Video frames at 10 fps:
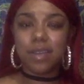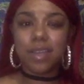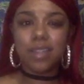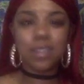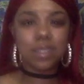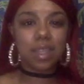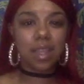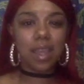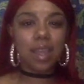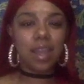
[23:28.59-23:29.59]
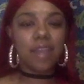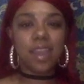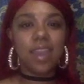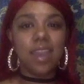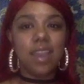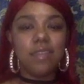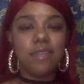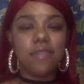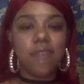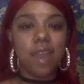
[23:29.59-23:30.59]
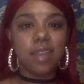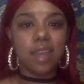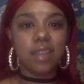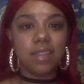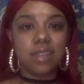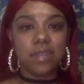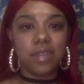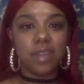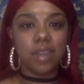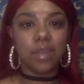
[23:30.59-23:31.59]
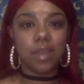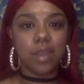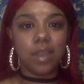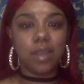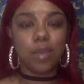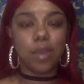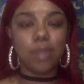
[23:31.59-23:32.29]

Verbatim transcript: interestingly enough, I can't even find that stuff anywhere anymore.